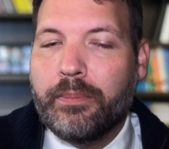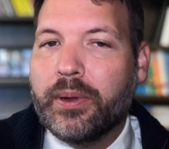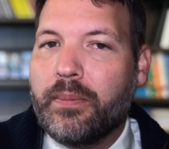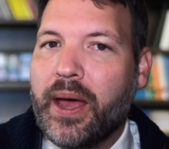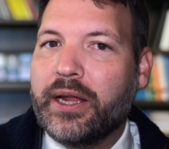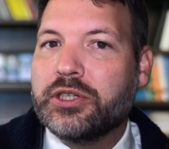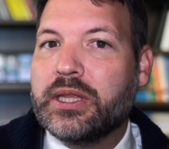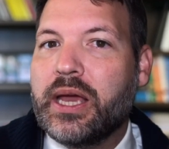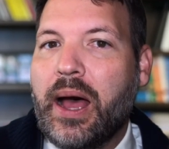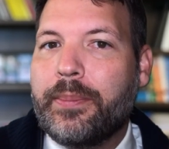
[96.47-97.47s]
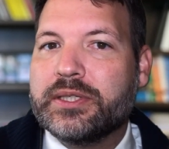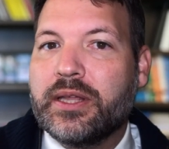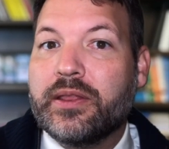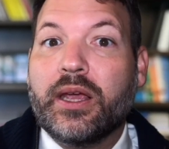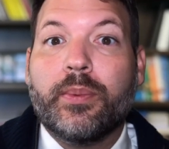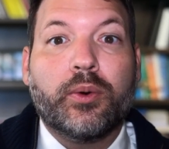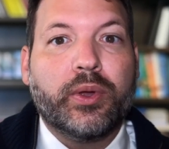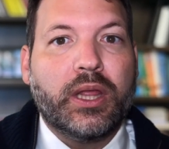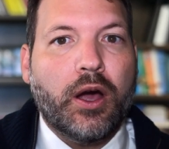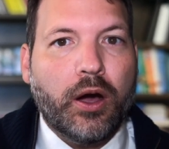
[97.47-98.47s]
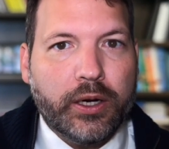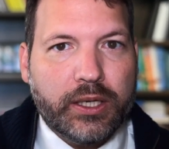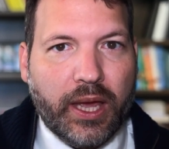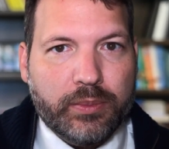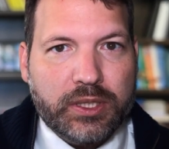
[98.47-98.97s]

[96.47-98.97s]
but imagine the opposite. Think about a really hard game